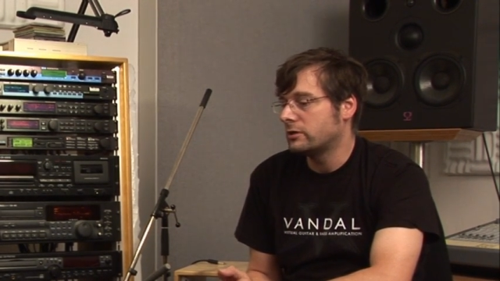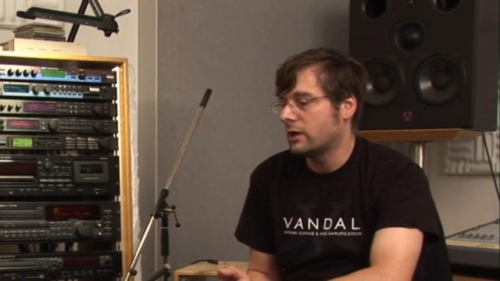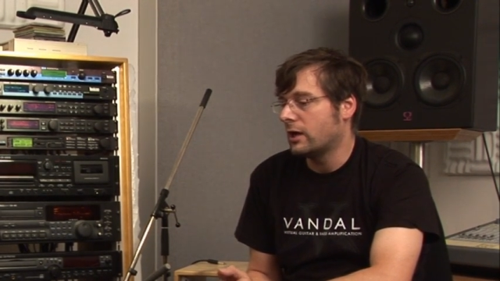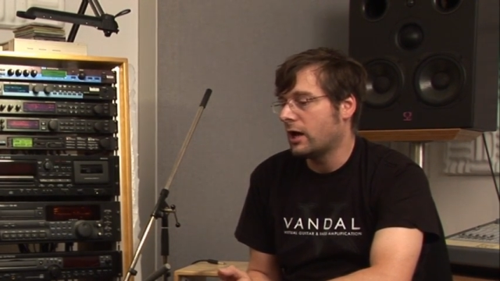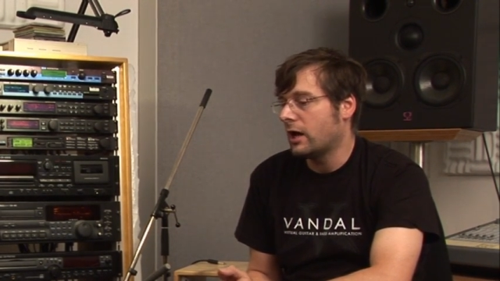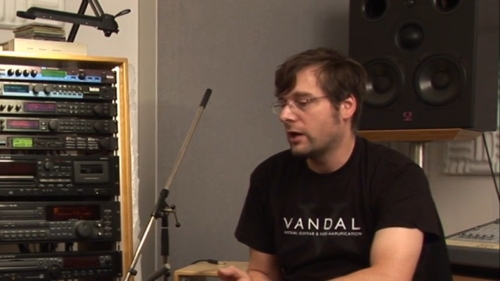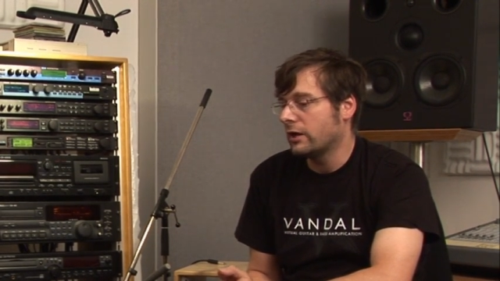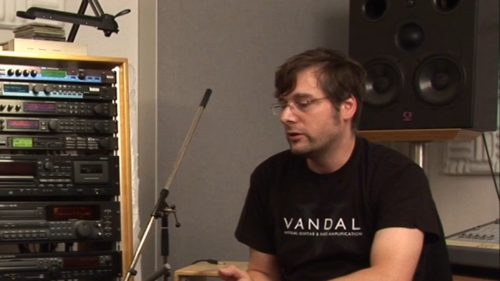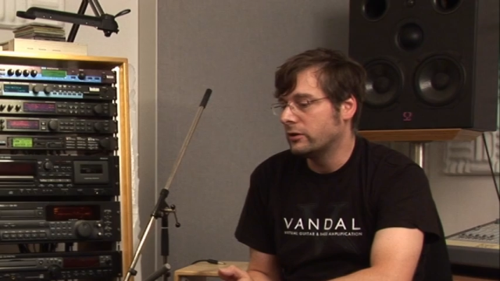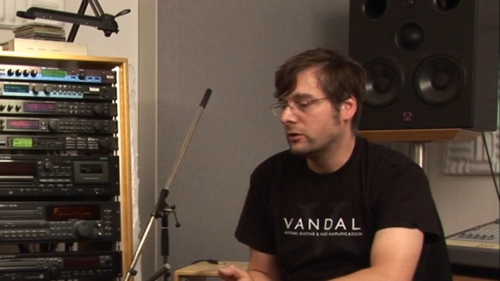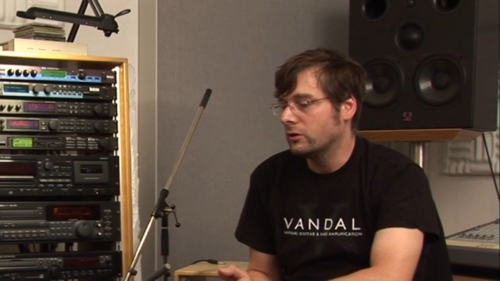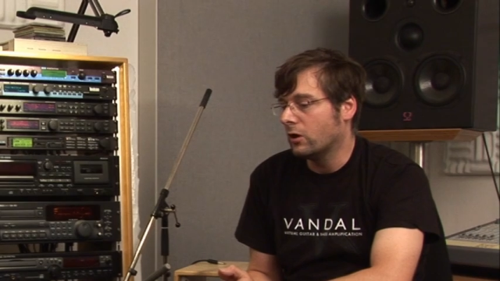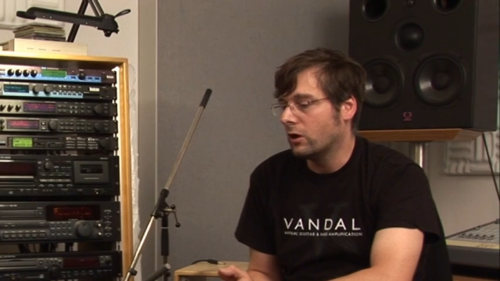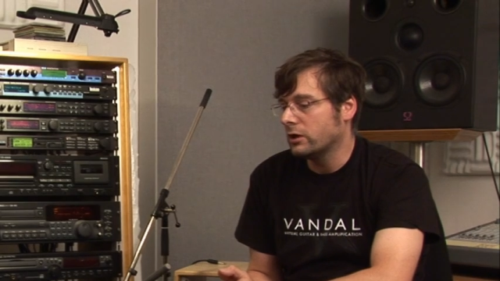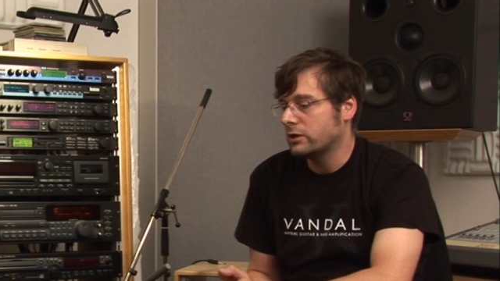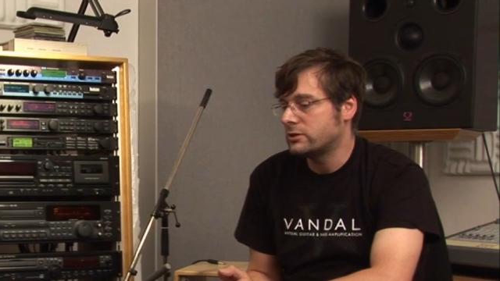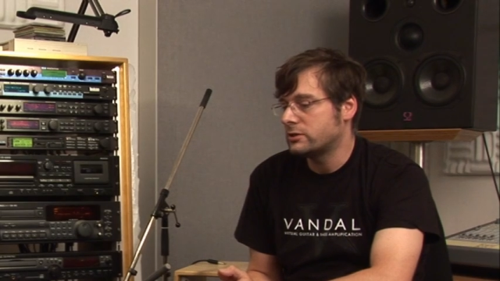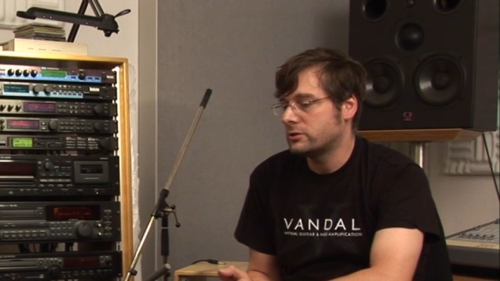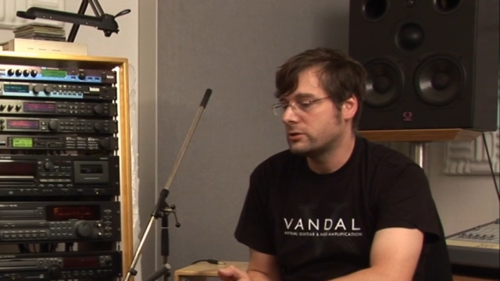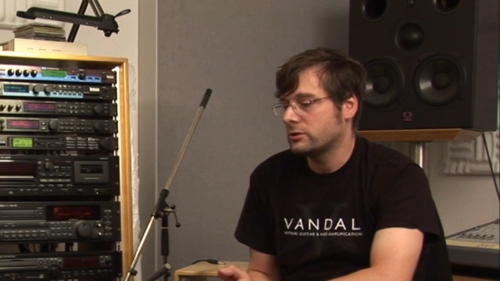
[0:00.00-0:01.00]
are
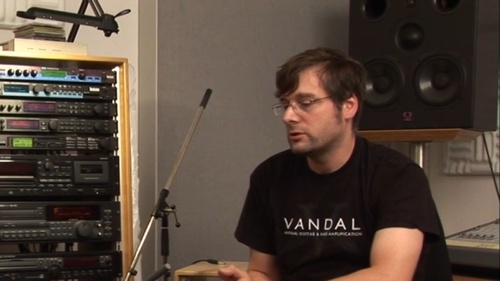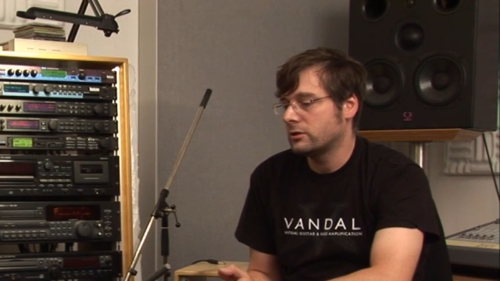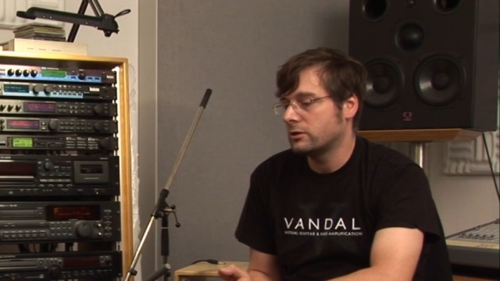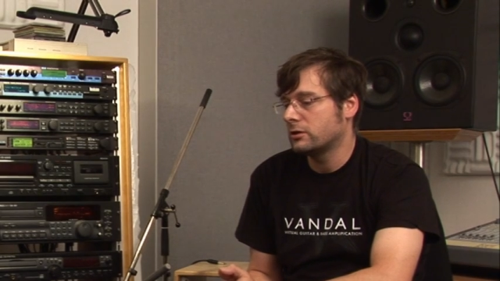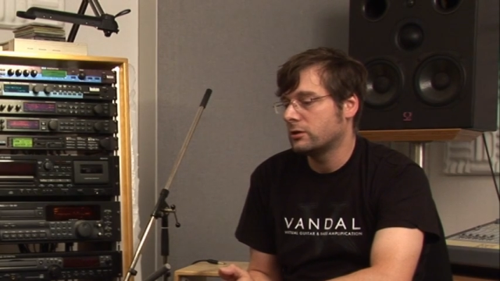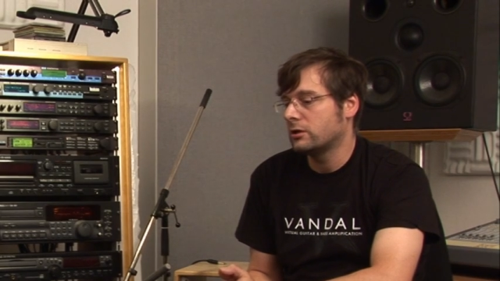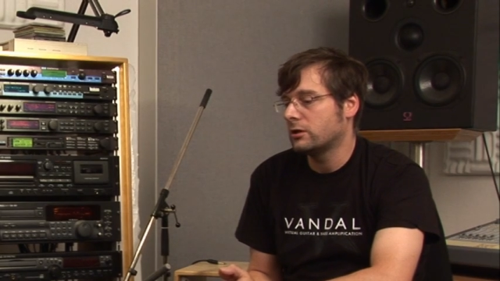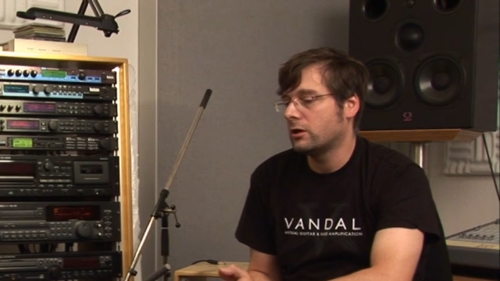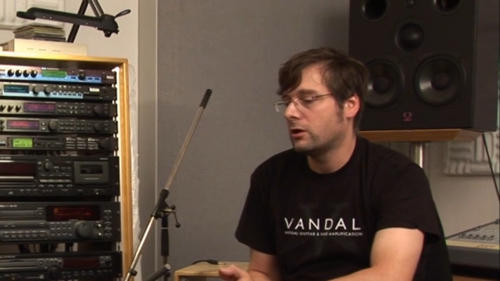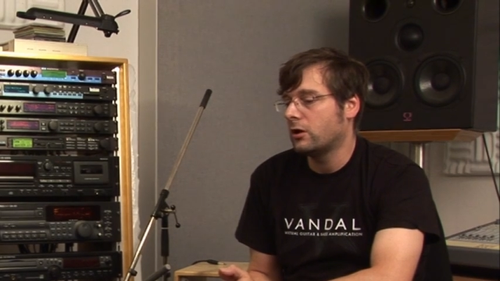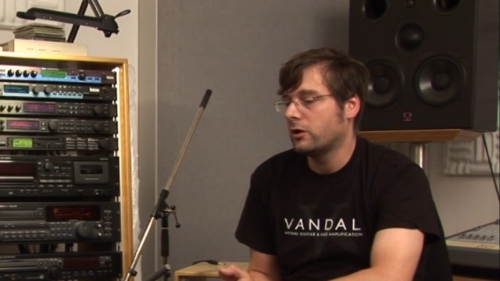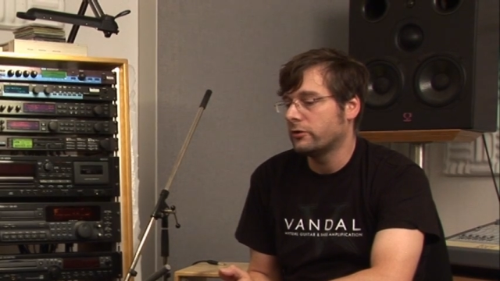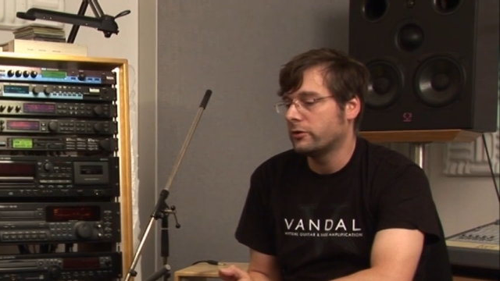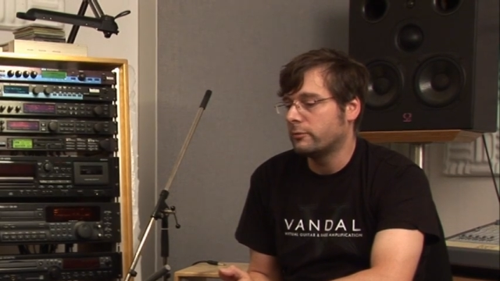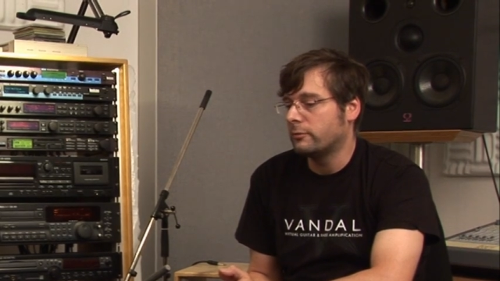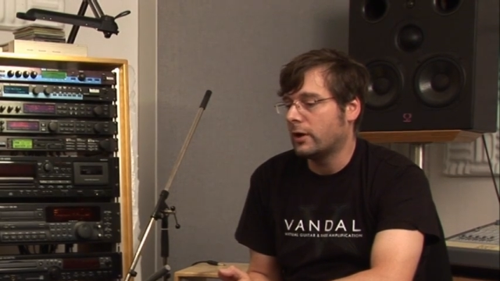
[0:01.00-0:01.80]
not on the